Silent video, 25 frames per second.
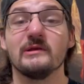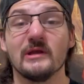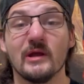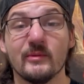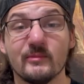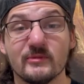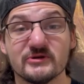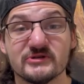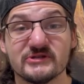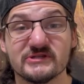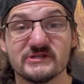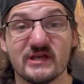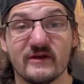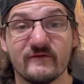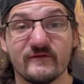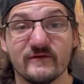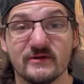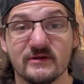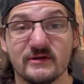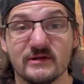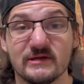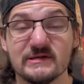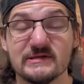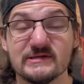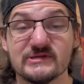Number
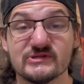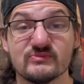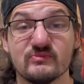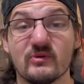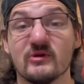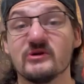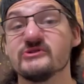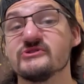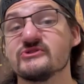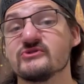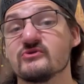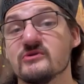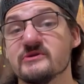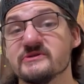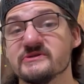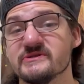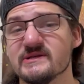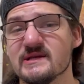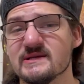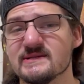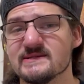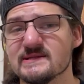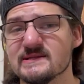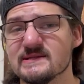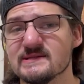seven is Martin
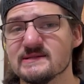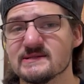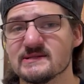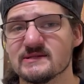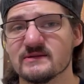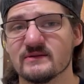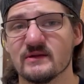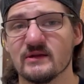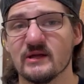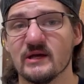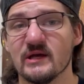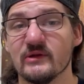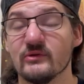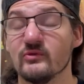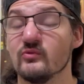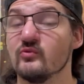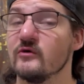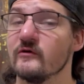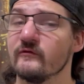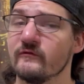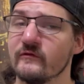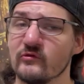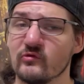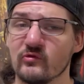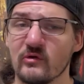Scorsese's uh, The
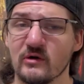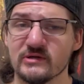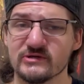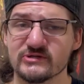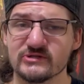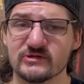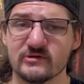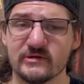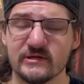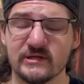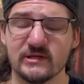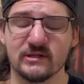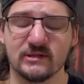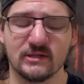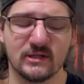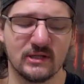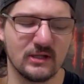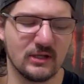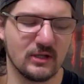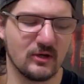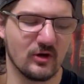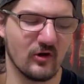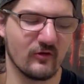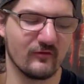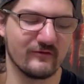Wolf of Wall Street
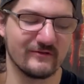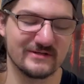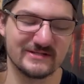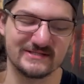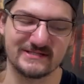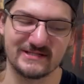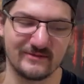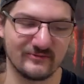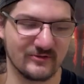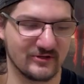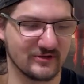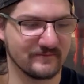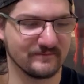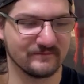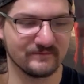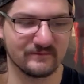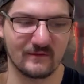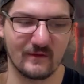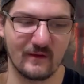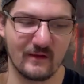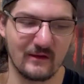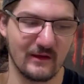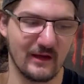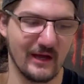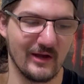over the summer,
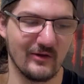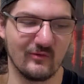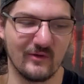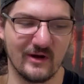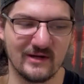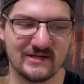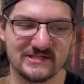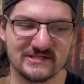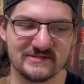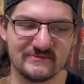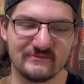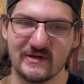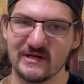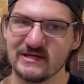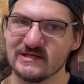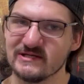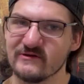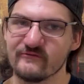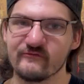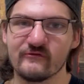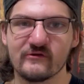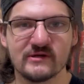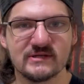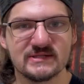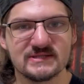I watched
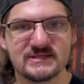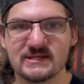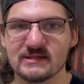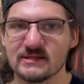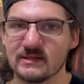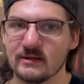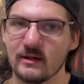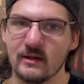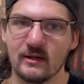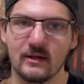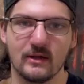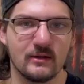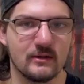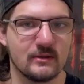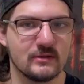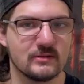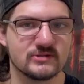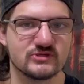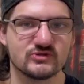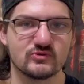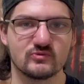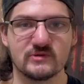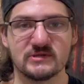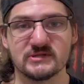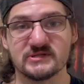many different
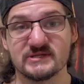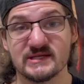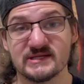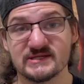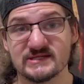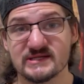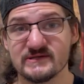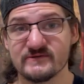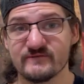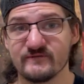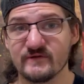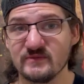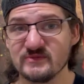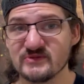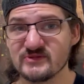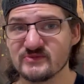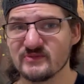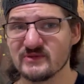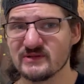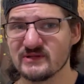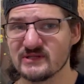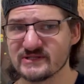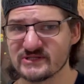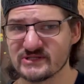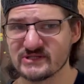Scorsese
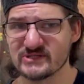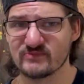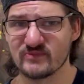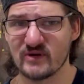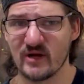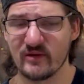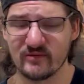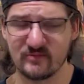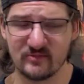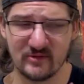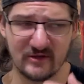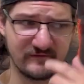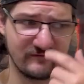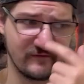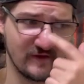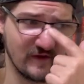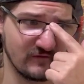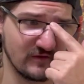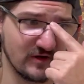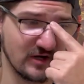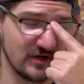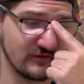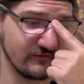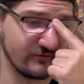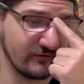films, but this is probably my
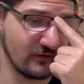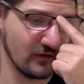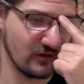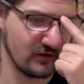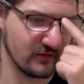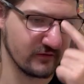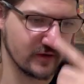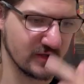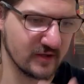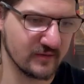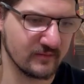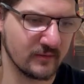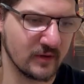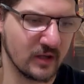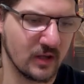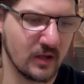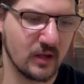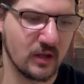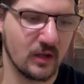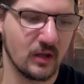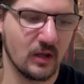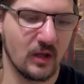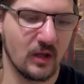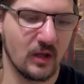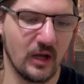favorite out of all them.
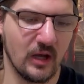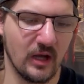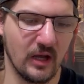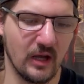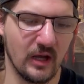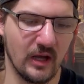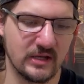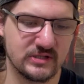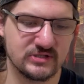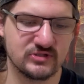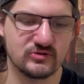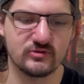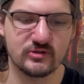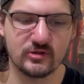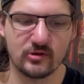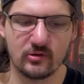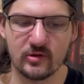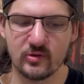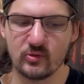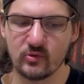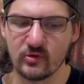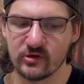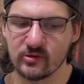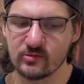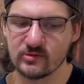Uh, I do
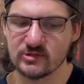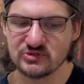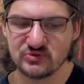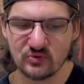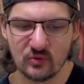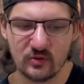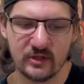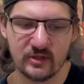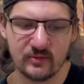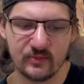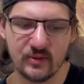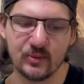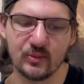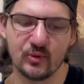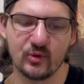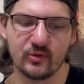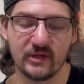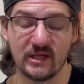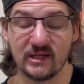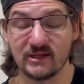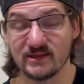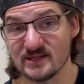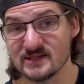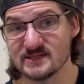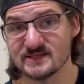agree with majority of
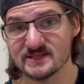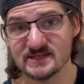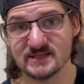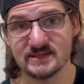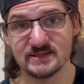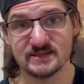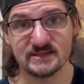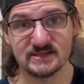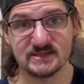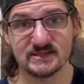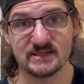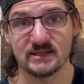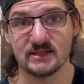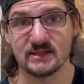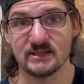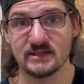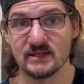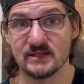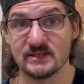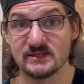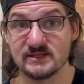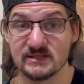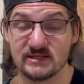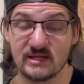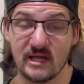people that this is
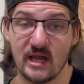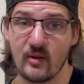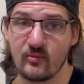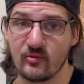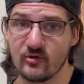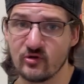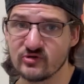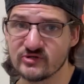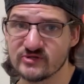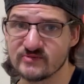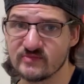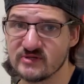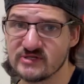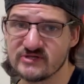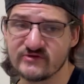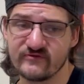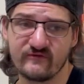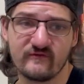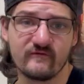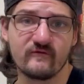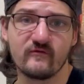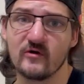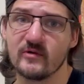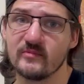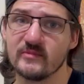uh, DiCaprio's
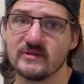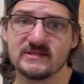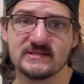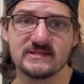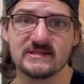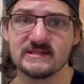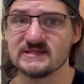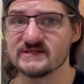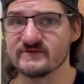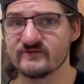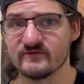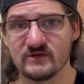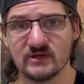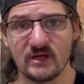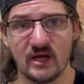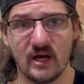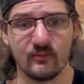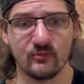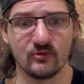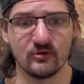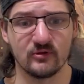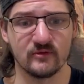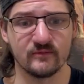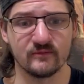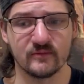best performance. He's
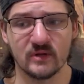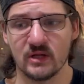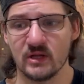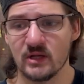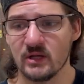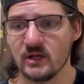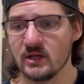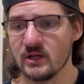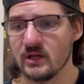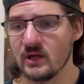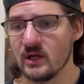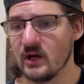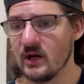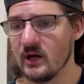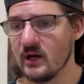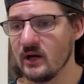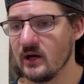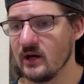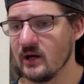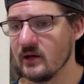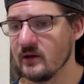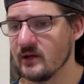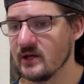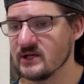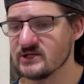phenomenal,
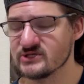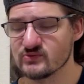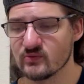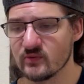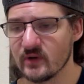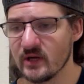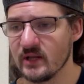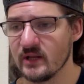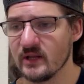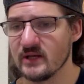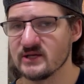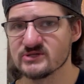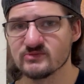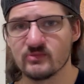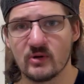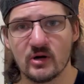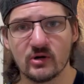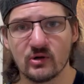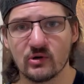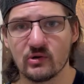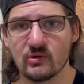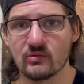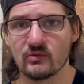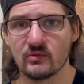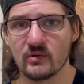uh, as well as
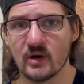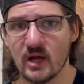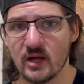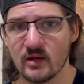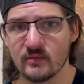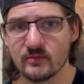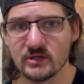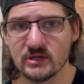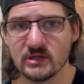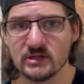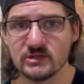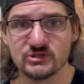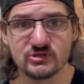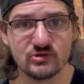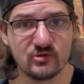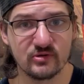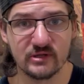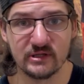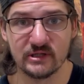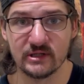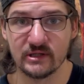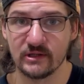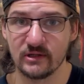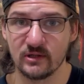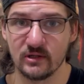Margot Robbie,
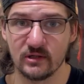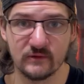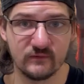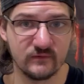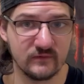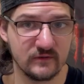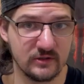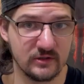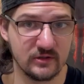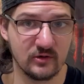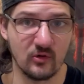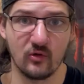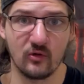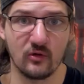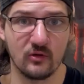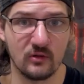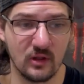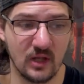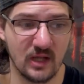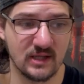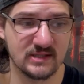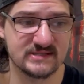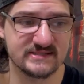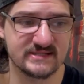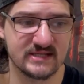Jonah Hill, and the
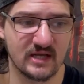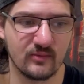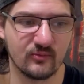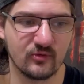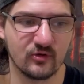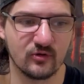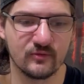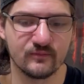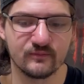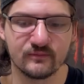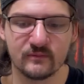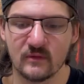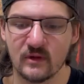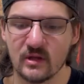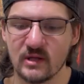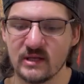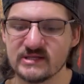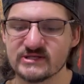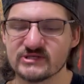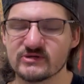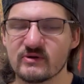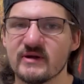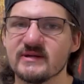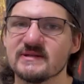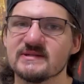whole ensemble.
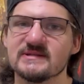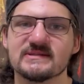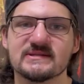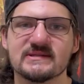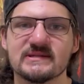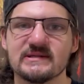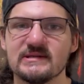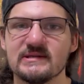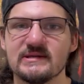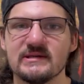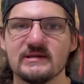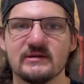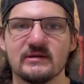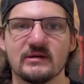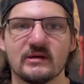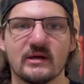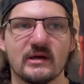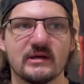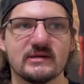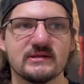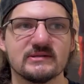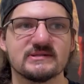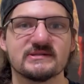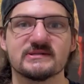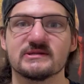It's great to see
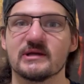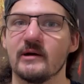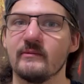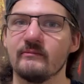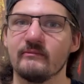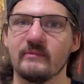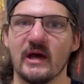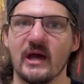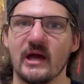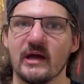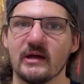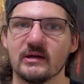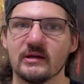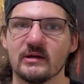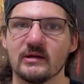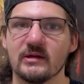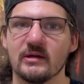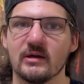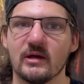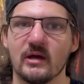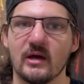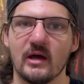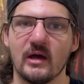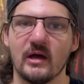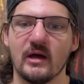uh, Scumbag
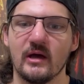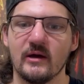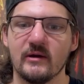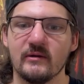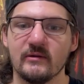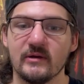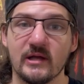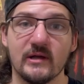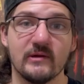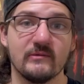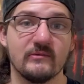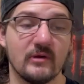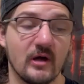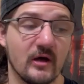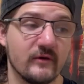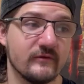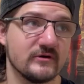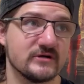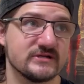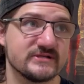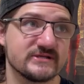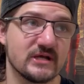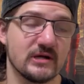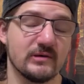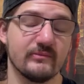and
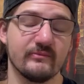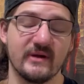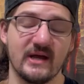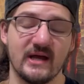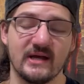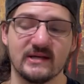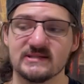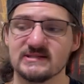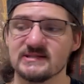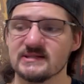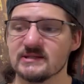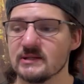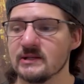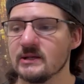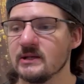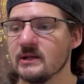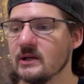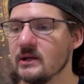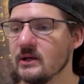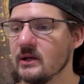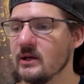other scumbags